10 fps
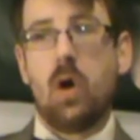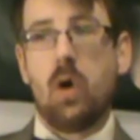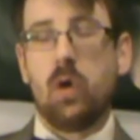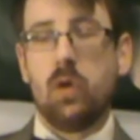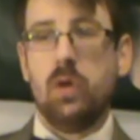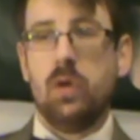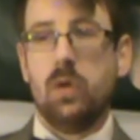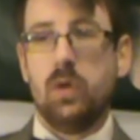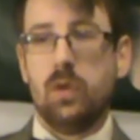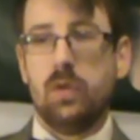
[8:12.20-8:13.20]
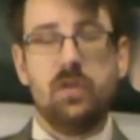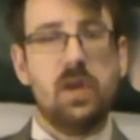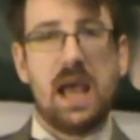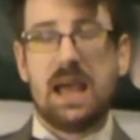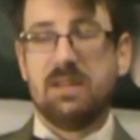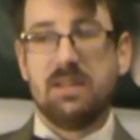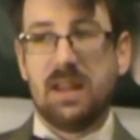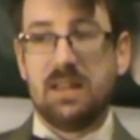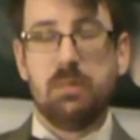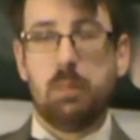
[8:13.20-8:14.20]
on, as I
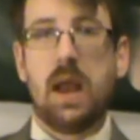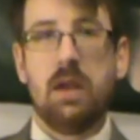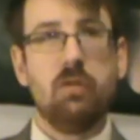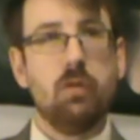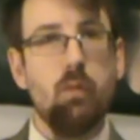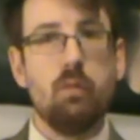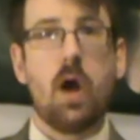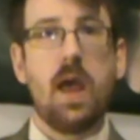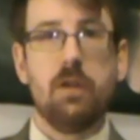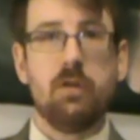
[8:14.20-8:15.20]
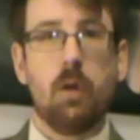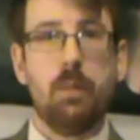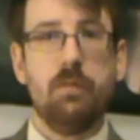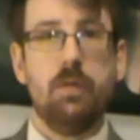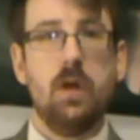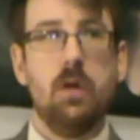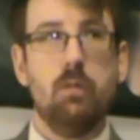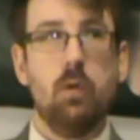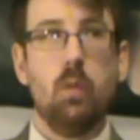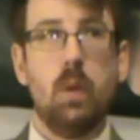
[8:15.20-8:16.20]
said, this pedestal right at the top of the
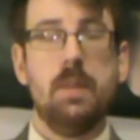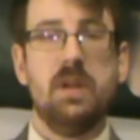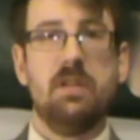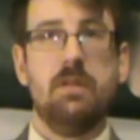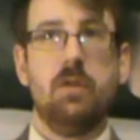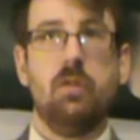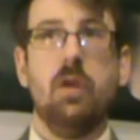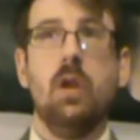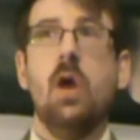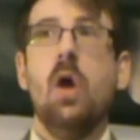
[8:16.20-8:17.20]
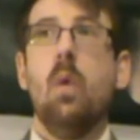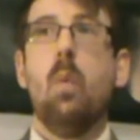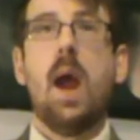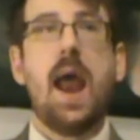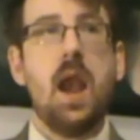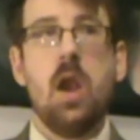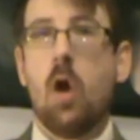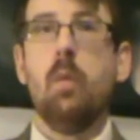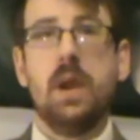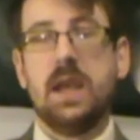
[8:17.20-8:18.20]
Raw Women's division where
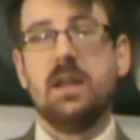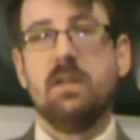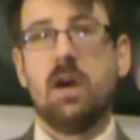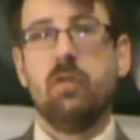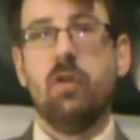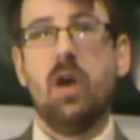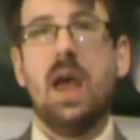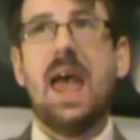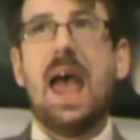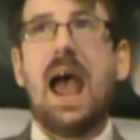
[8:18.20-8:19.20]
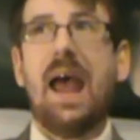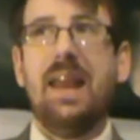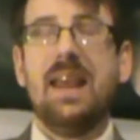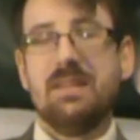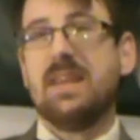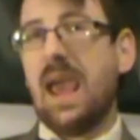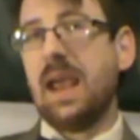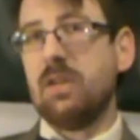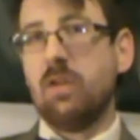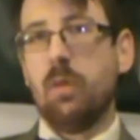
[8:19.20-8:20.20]
nobody can touch her, and it's
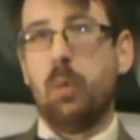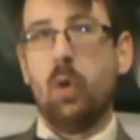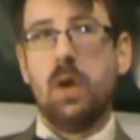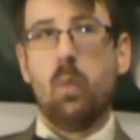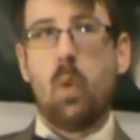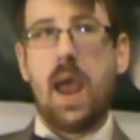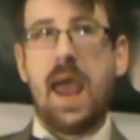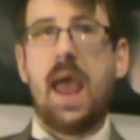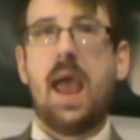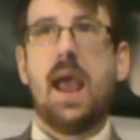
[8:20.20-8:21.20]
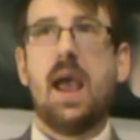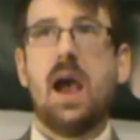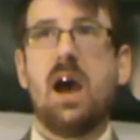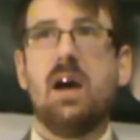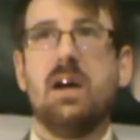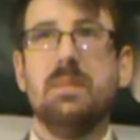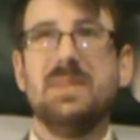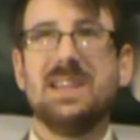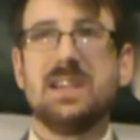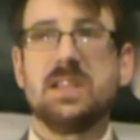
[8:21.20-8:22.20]
getting to the point where
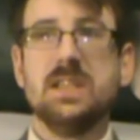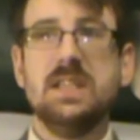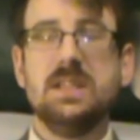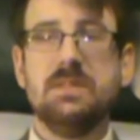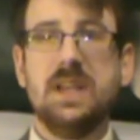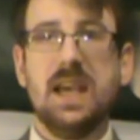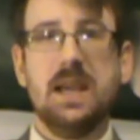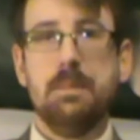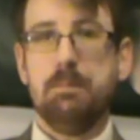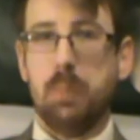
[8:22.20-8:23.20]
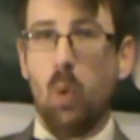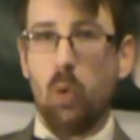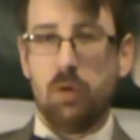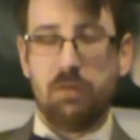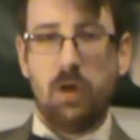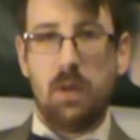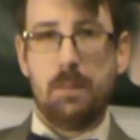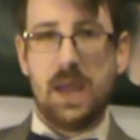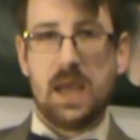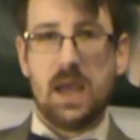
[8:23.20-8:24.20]
I'm kind of getting bored of her
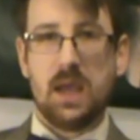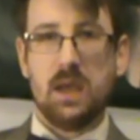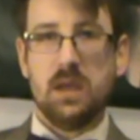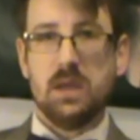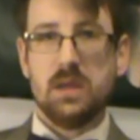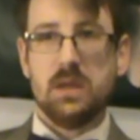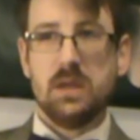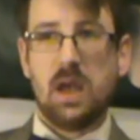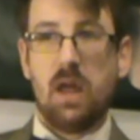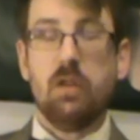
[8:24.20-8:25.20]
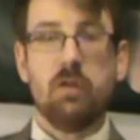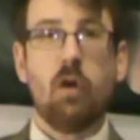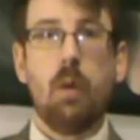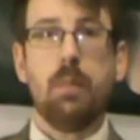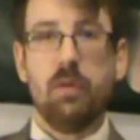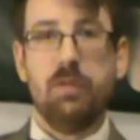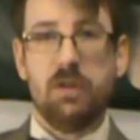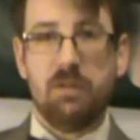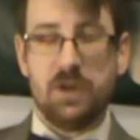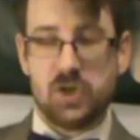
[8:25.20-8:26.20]
being at the top of
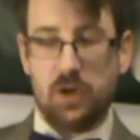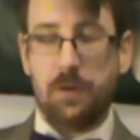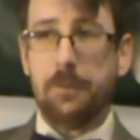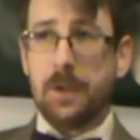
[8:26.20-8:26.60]
the division.